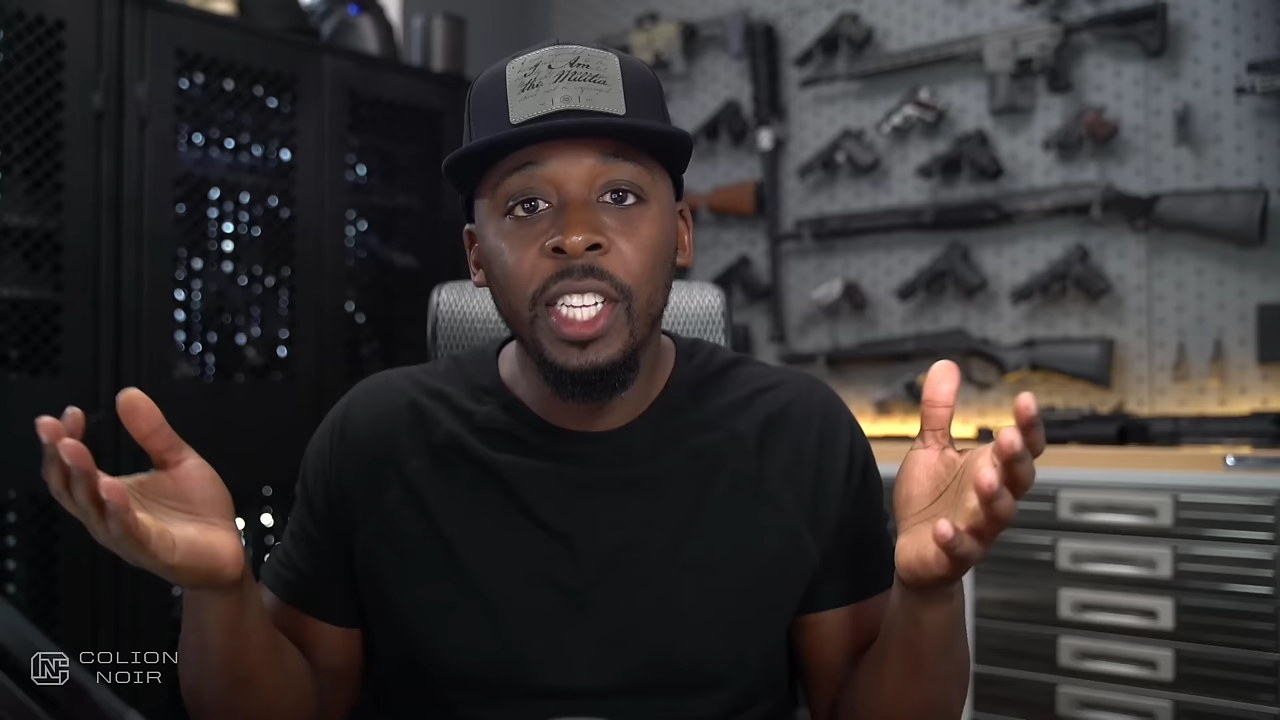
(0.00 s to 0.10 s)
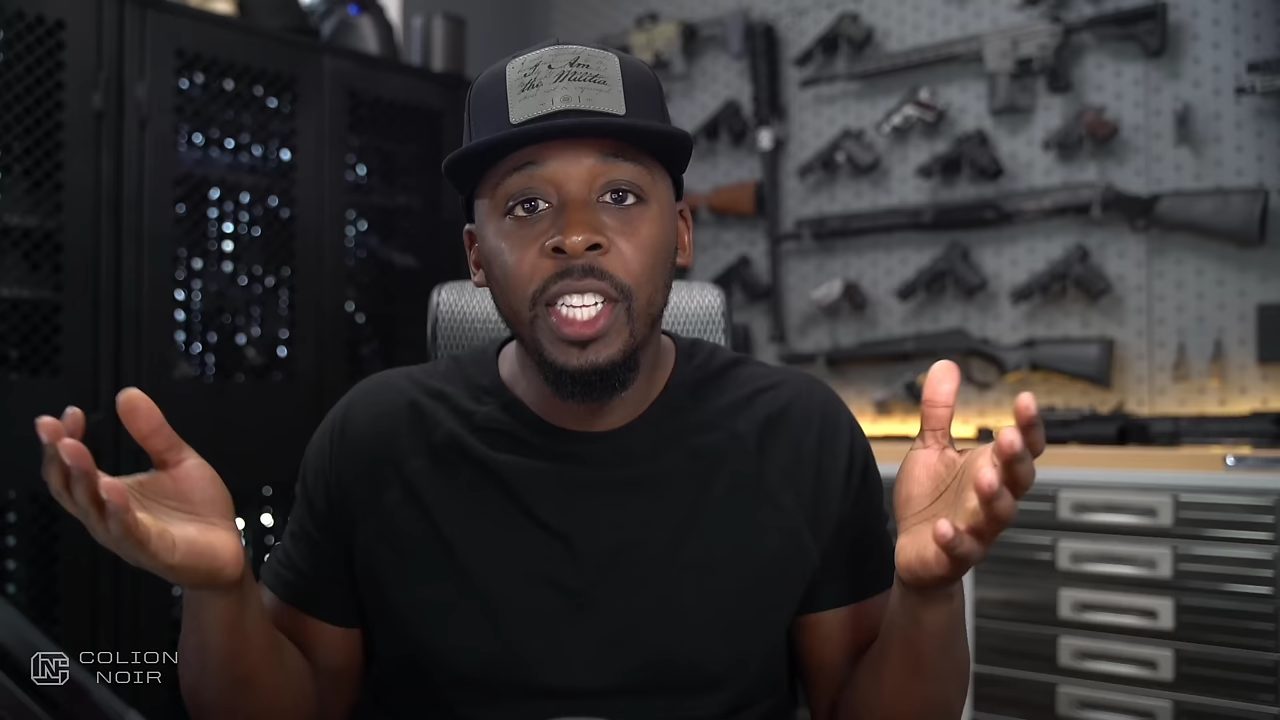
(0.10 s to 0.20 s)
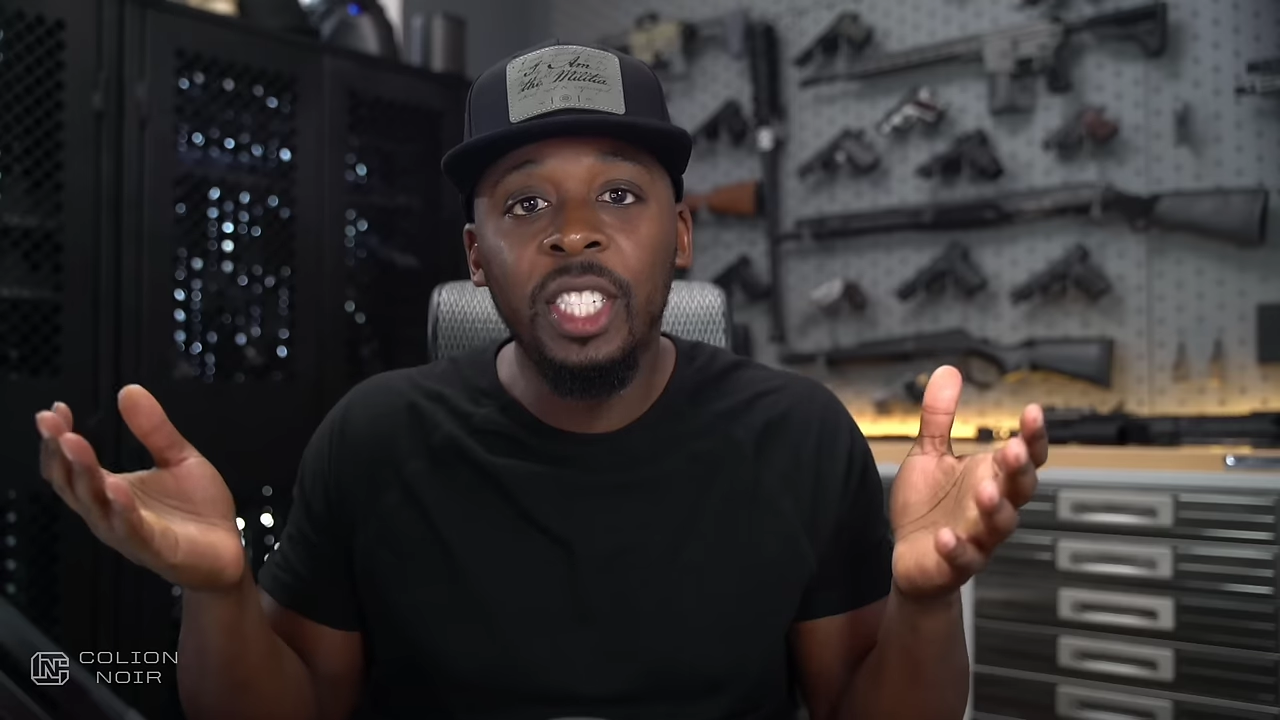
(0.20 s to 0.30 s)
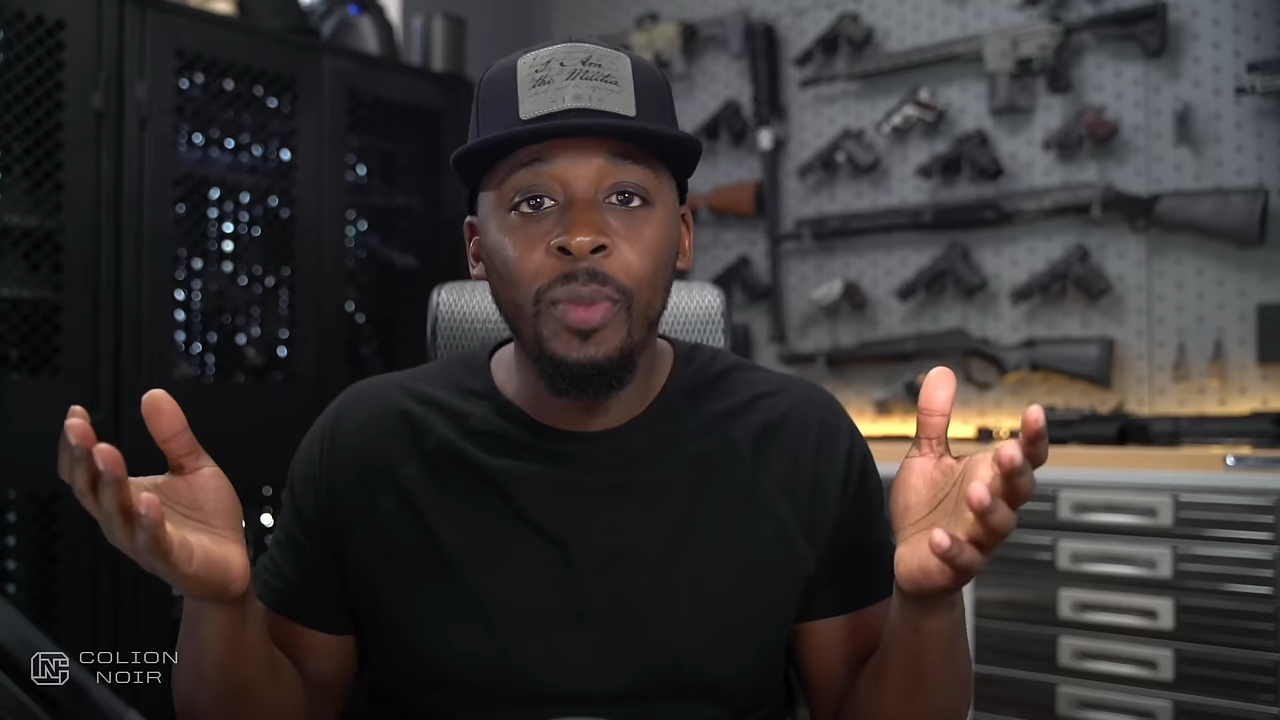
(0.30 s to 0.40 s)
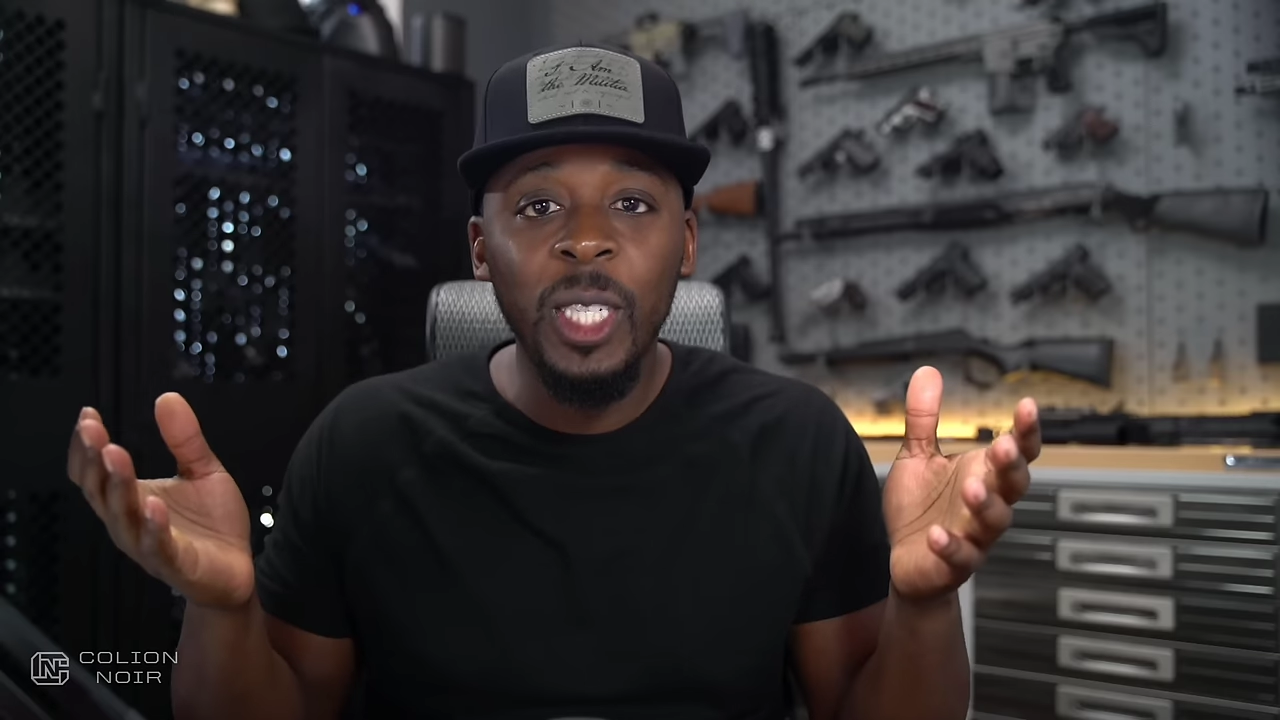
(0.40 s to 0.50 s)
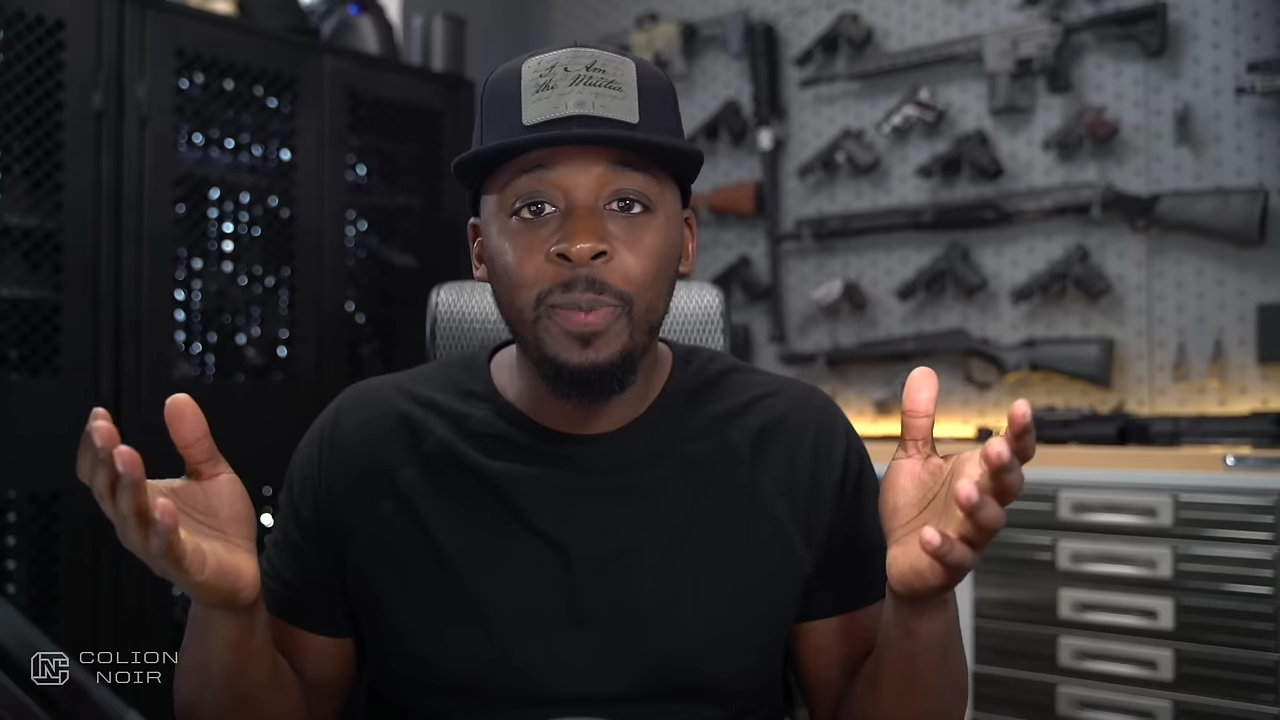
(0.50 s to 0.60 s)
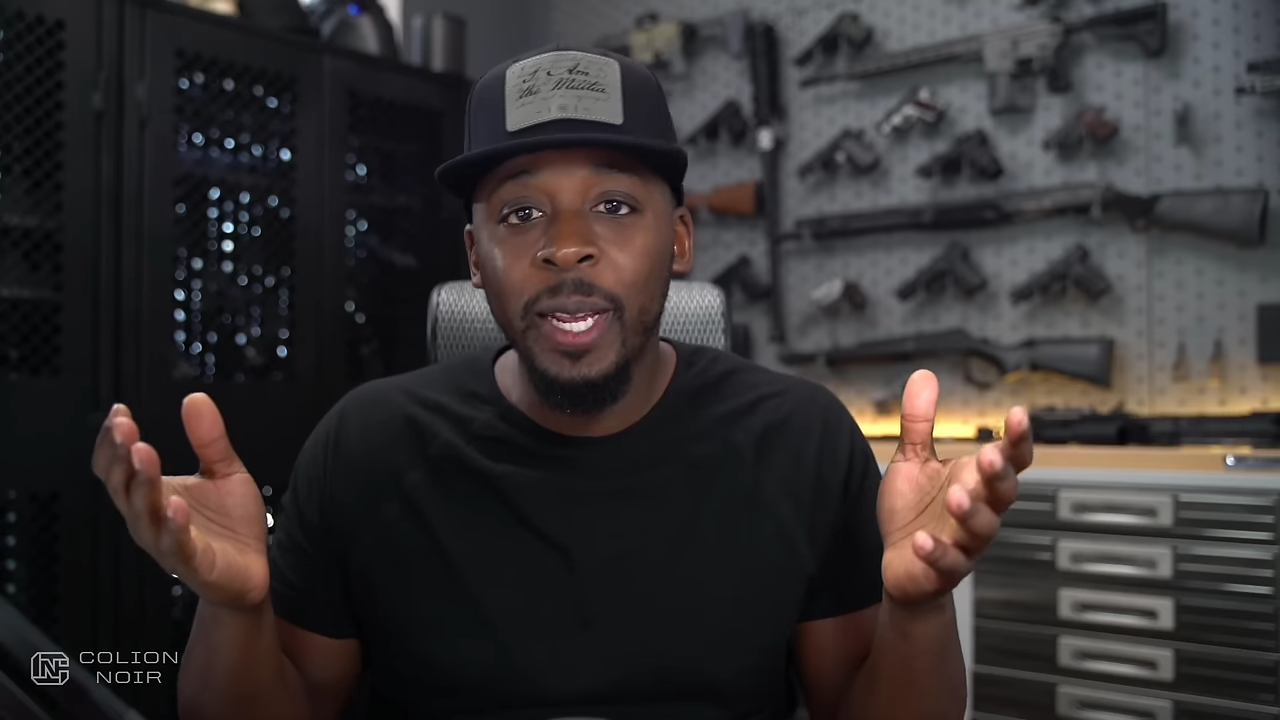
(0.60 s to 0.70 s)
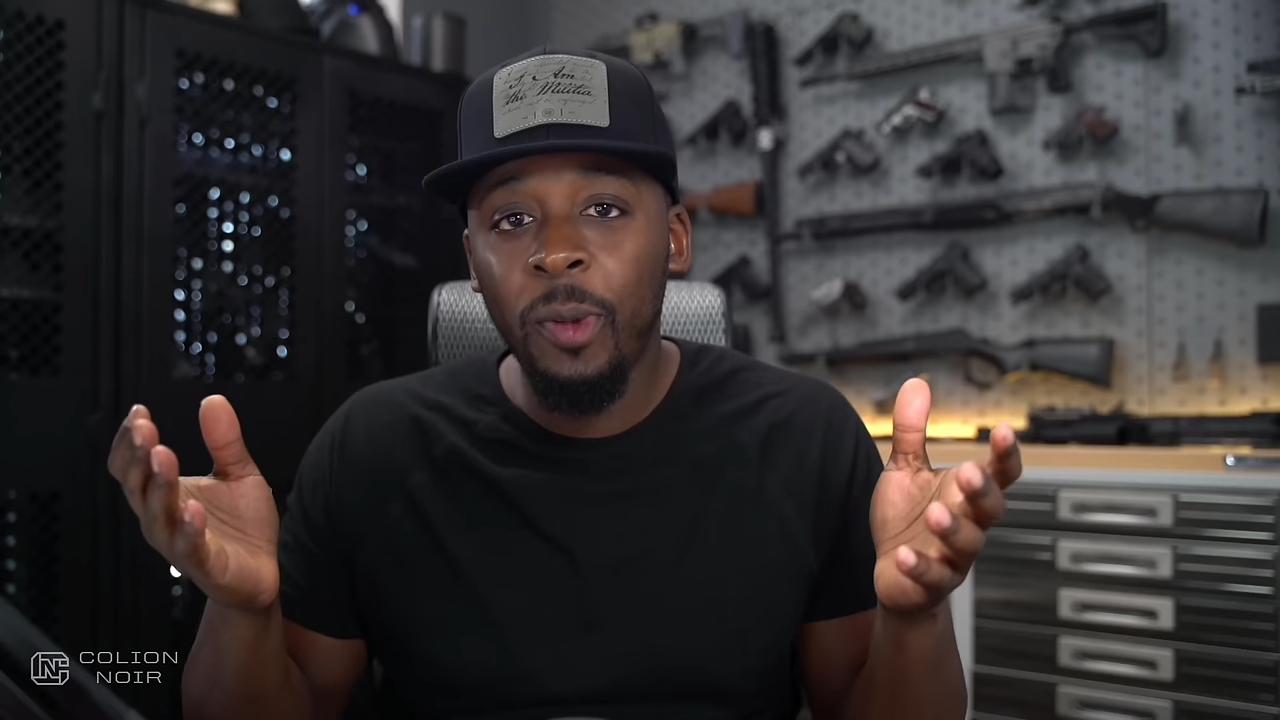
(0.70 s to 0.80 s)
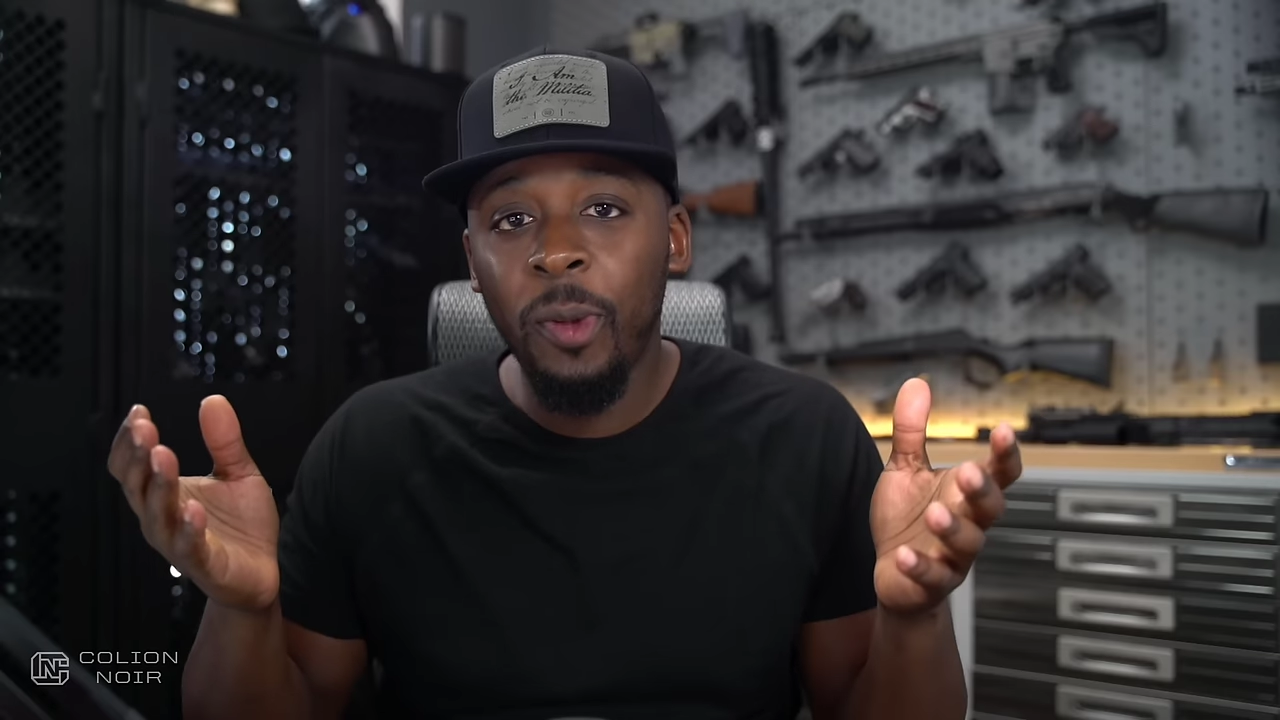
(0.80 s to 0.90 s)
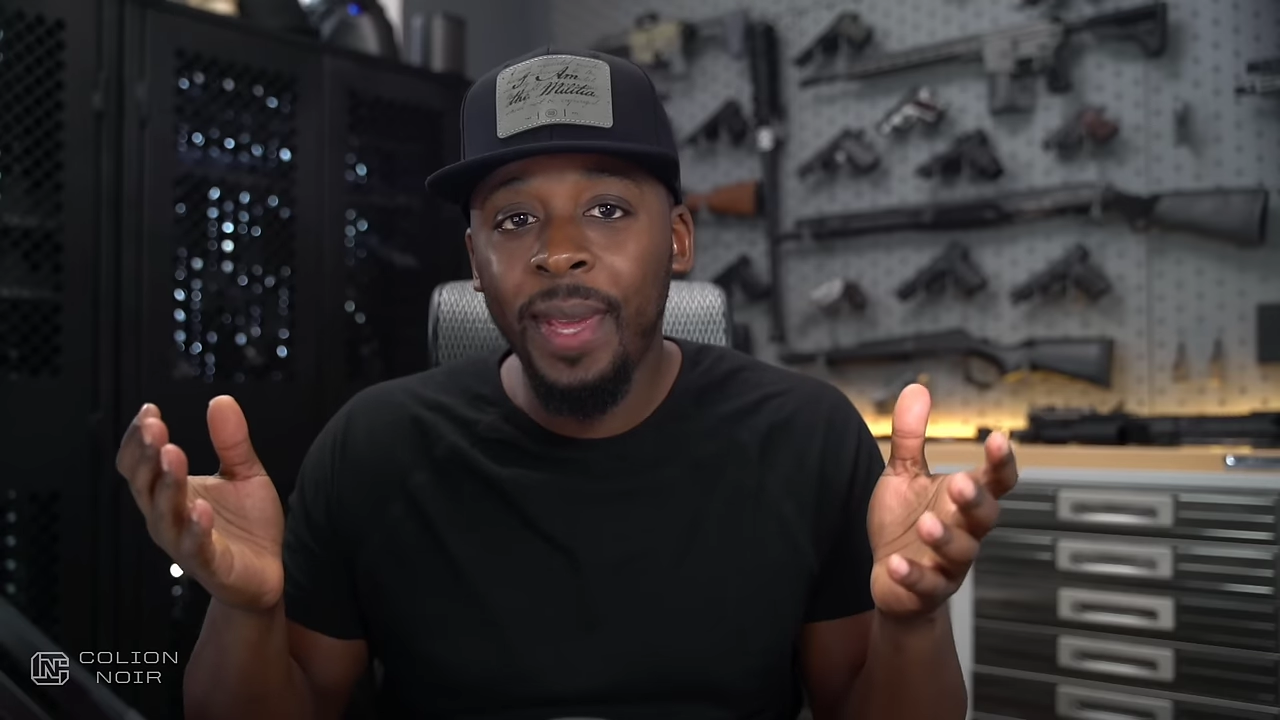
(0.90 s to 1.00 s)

Can someone explain